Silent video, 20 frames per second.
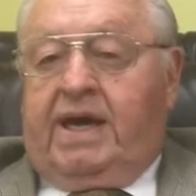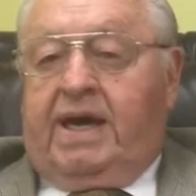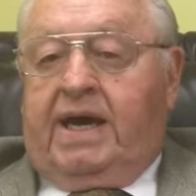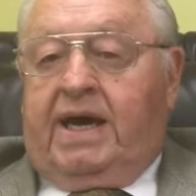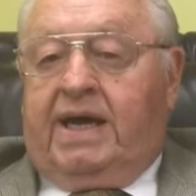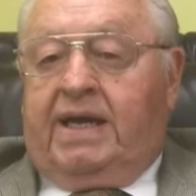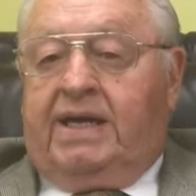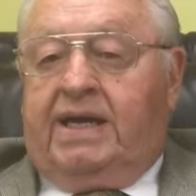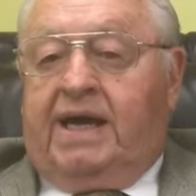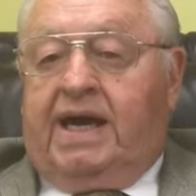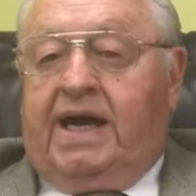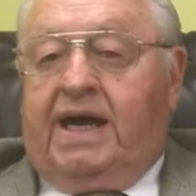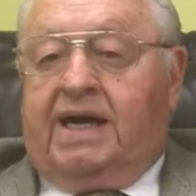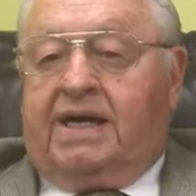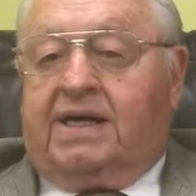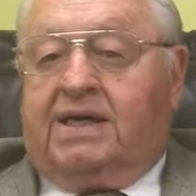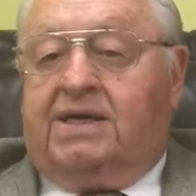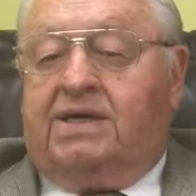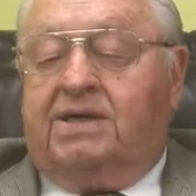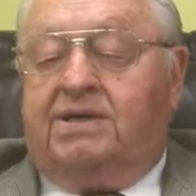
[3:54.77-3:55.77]
And I
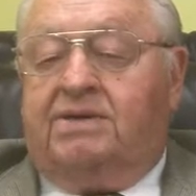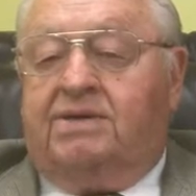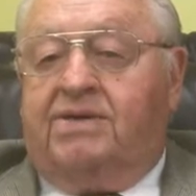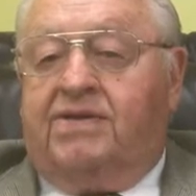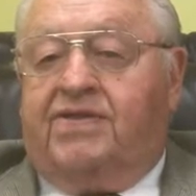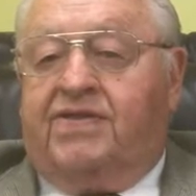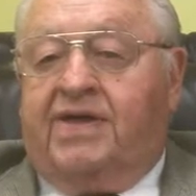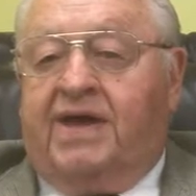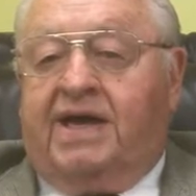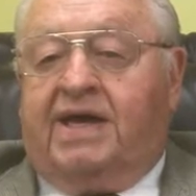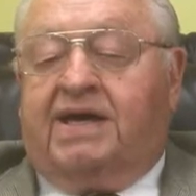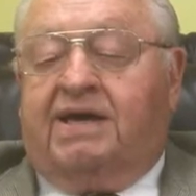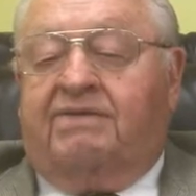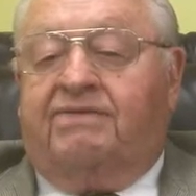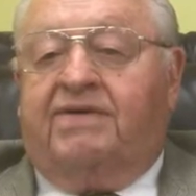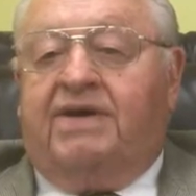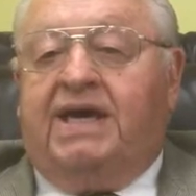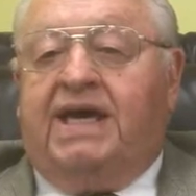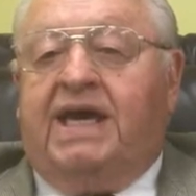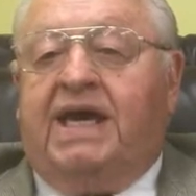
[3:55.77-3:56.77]
couldn't think
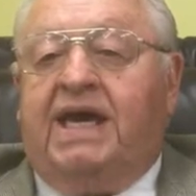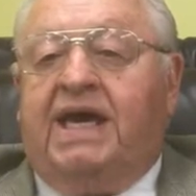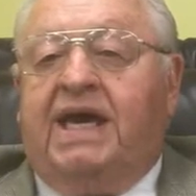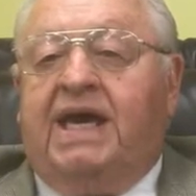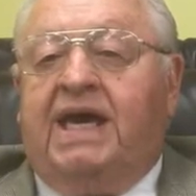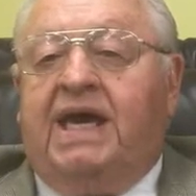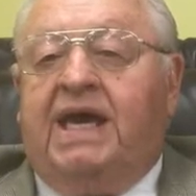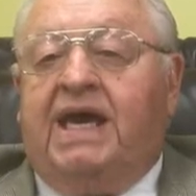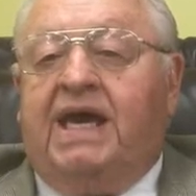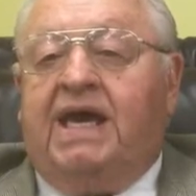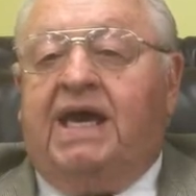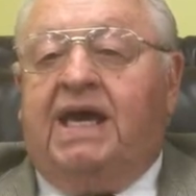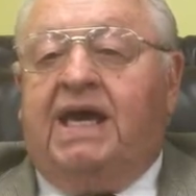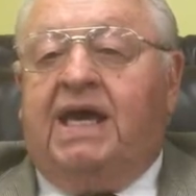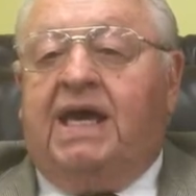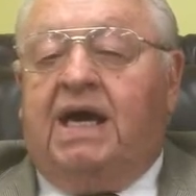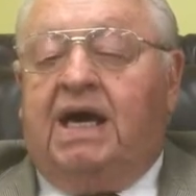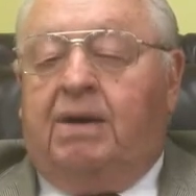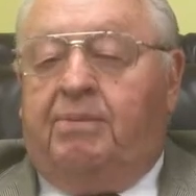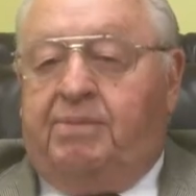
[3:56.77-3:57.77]
of
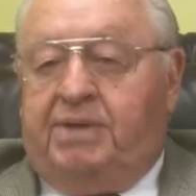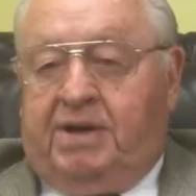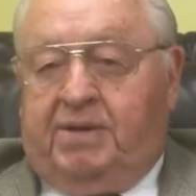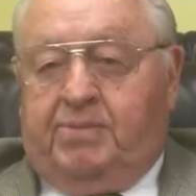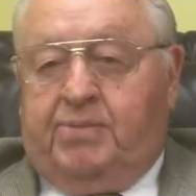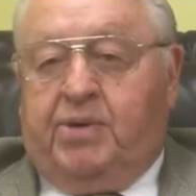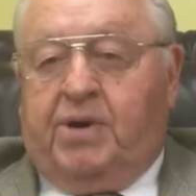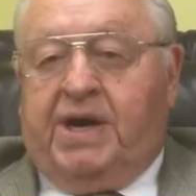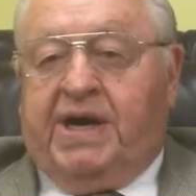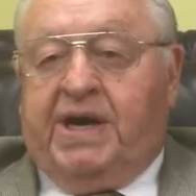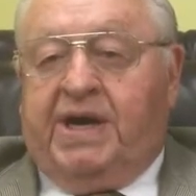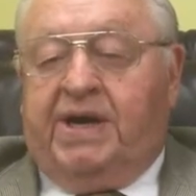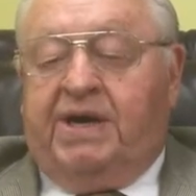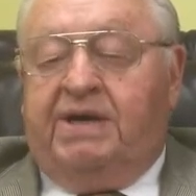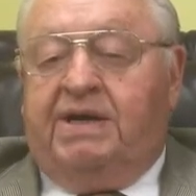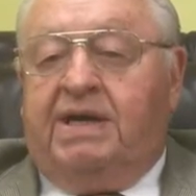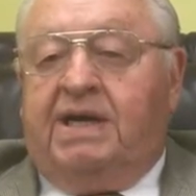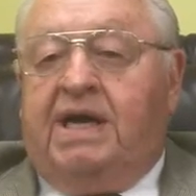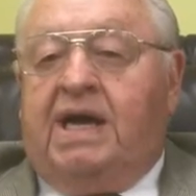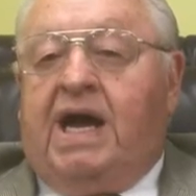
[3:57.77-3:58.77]
a big prayer.
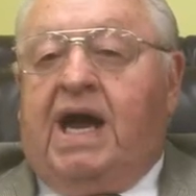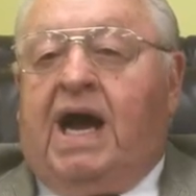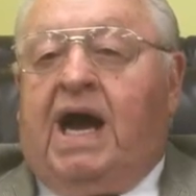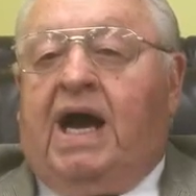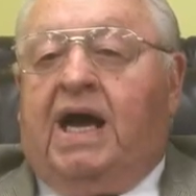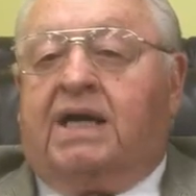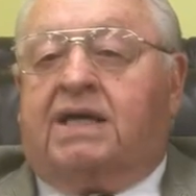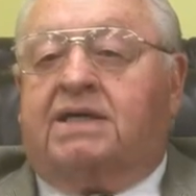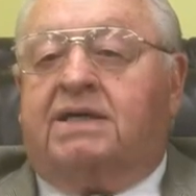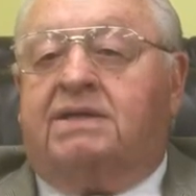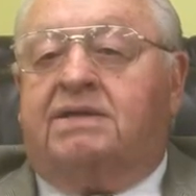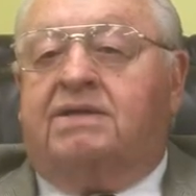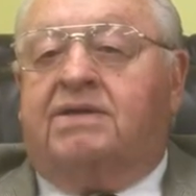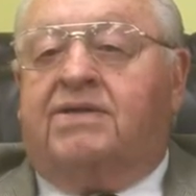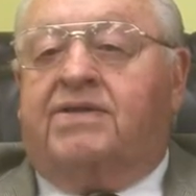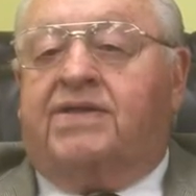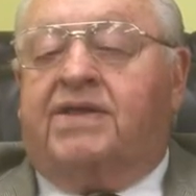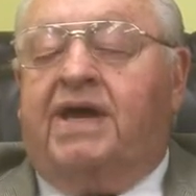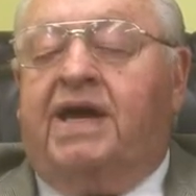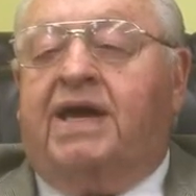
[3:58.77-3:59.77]
I couldn't
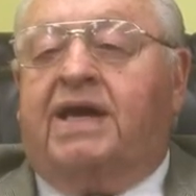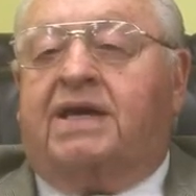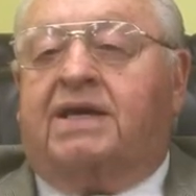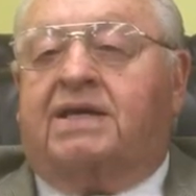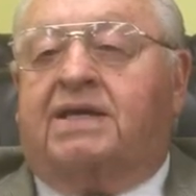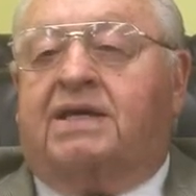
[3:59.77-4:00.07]
think